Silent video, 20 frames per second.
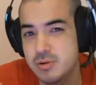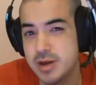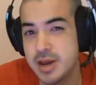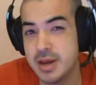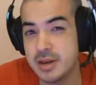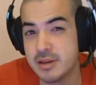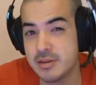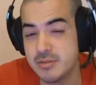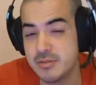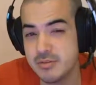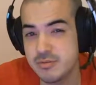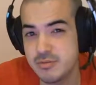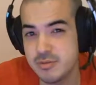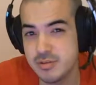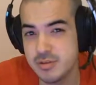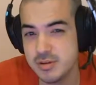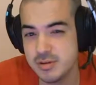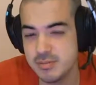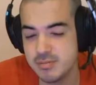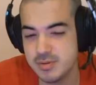active
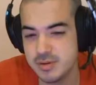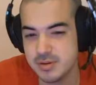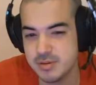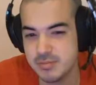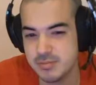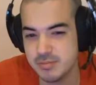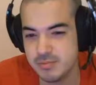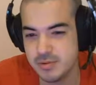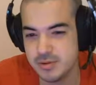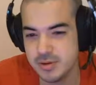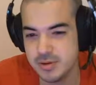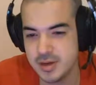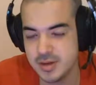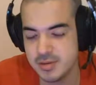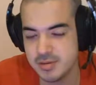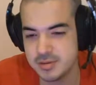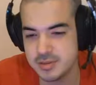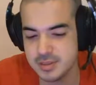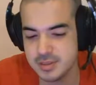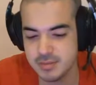with it, but at
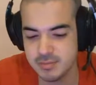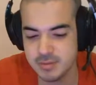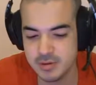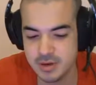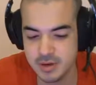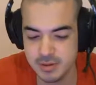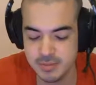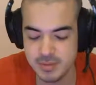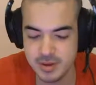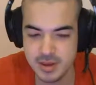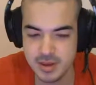the same time,